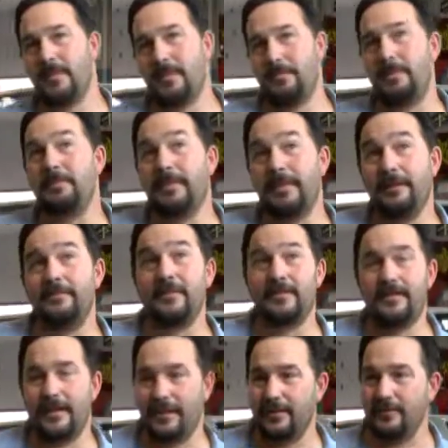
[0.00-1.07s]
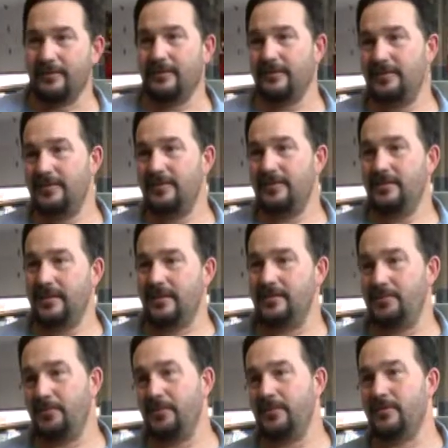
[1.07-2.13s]
The people live in towns that
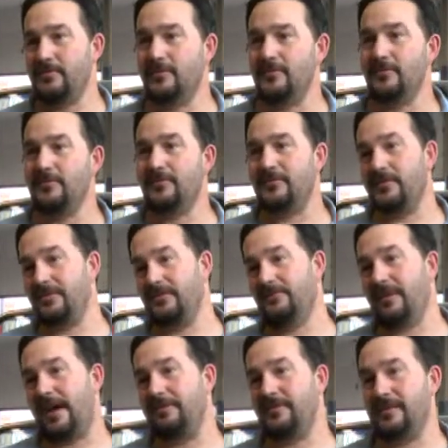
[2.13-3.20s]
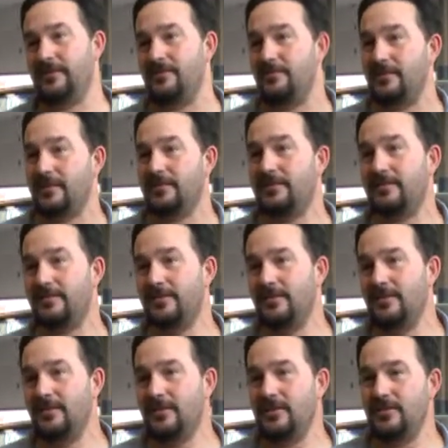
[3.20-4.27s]
support the school through the five districts.
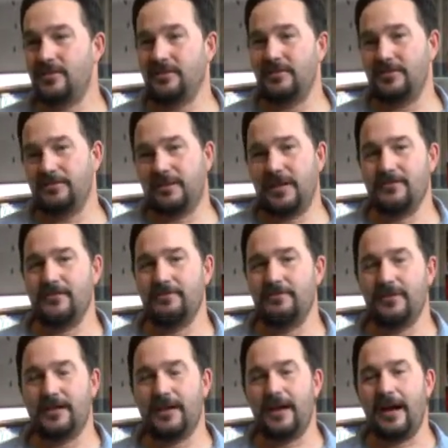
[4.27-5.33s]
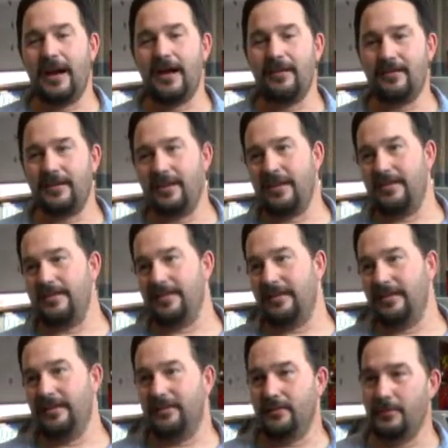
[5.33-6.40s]
So if you smash up your car or get
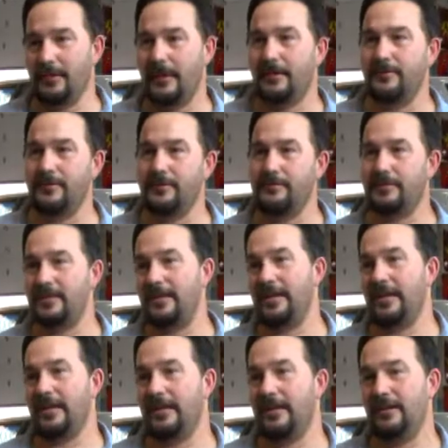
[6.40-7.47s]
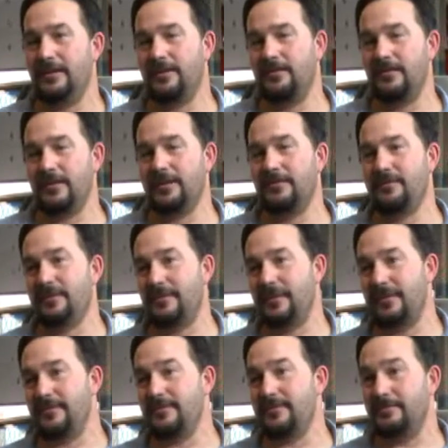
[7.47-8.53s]
dented or whatever, we bring you here, we give you an
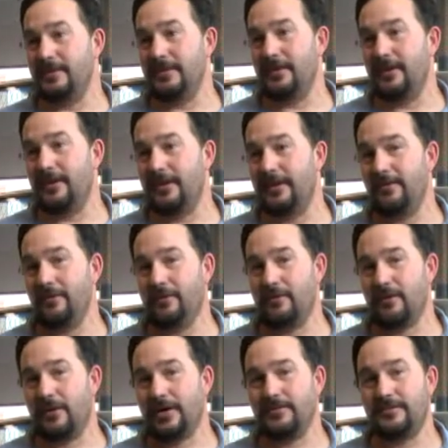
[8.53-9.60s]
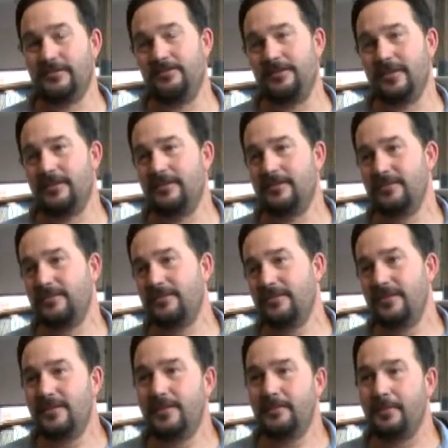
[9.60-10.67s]
estimate on it, what it costs to fix.
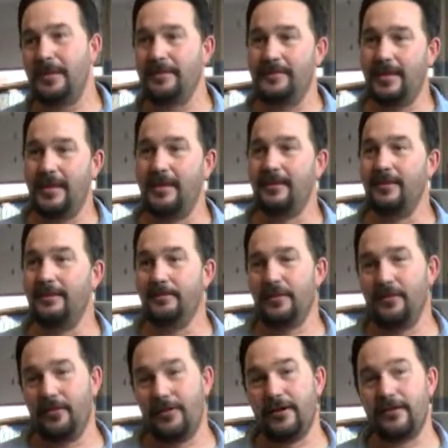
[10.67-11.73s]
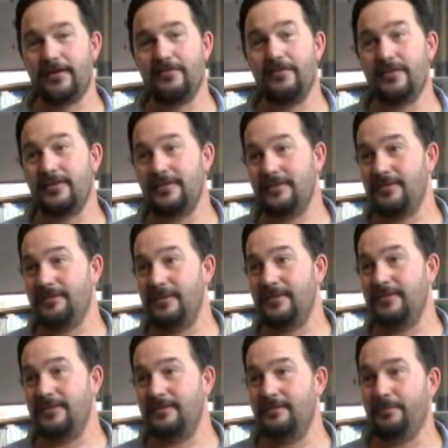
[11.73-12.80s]
It might take a little bit longer for us to
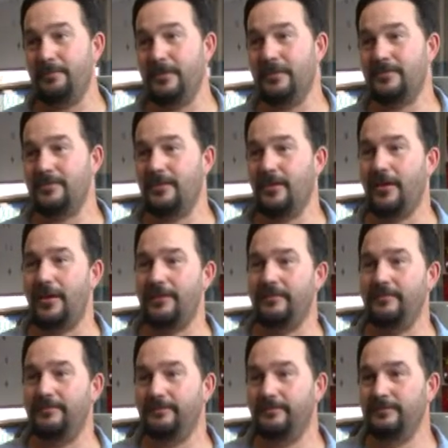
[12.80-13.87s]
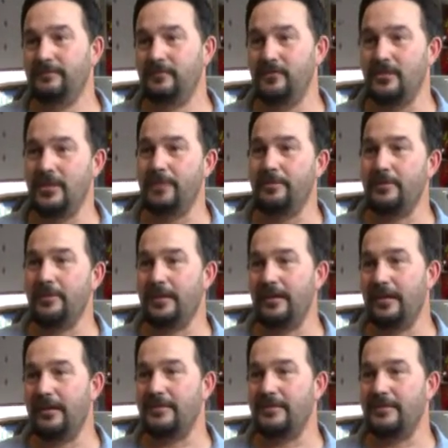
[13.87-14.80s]
fix it, but it's a lot cheaper than